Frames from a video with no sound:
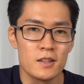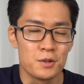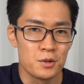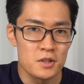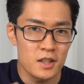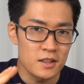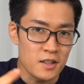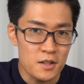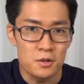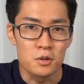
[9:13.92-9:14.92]
Now we know
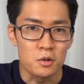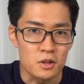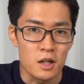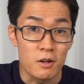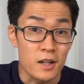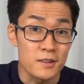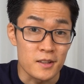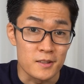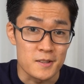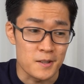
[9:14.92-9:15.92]
how noises are
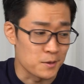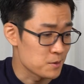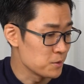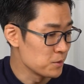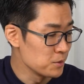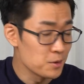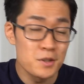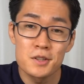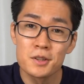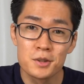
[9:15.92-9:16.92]
generated. Then we need
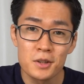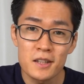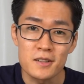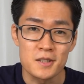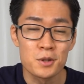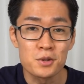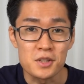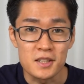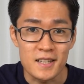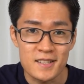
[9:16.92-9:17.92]
to think how to
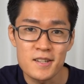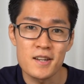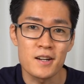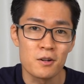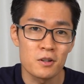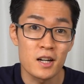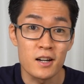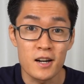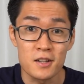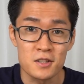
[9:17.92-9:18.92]
prevent the noises from
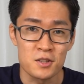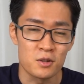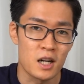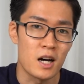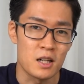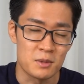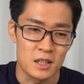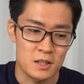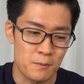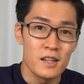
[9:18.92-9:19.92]
leaking. If you
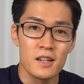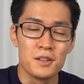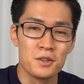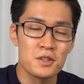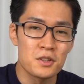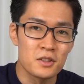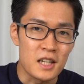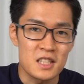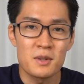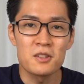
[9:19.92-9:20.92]
continue using a
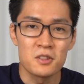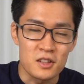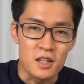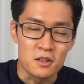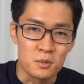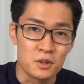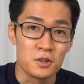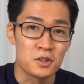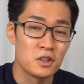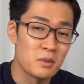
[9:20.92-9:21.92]
device that emits a lot of
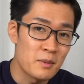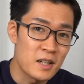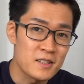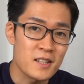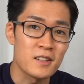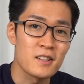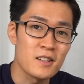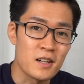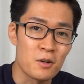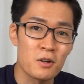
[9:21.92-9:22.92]
noise, it will
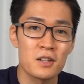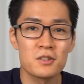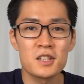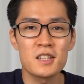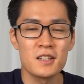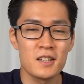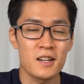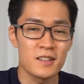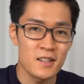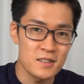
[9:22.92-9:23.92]
definitely have a negative
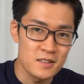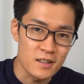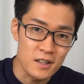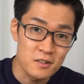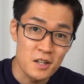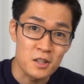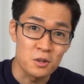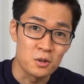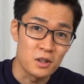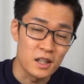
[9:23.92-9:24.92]
effect on other devices.